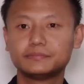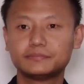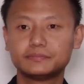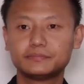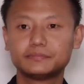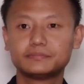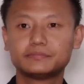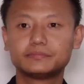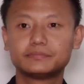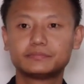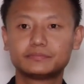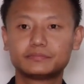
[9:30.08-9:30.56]

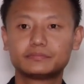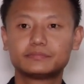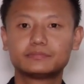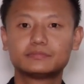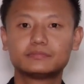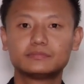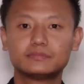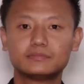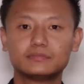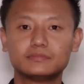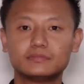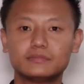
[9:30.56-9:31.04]

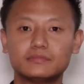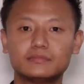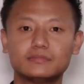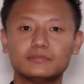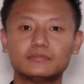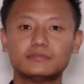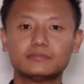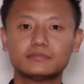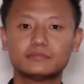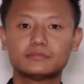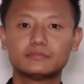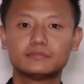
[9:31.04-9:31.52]

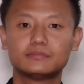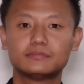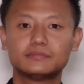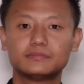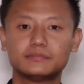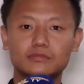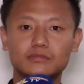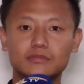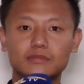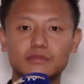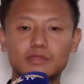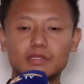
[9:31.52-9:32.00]

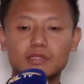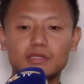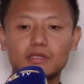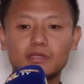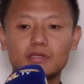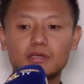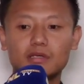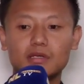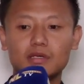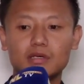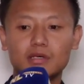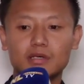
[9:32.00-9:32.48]

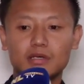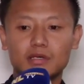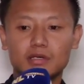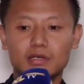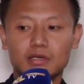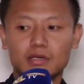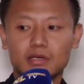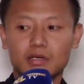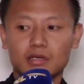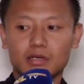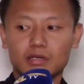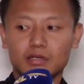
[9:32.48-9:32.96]

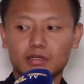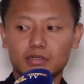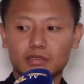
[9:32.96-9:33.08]
[no speech]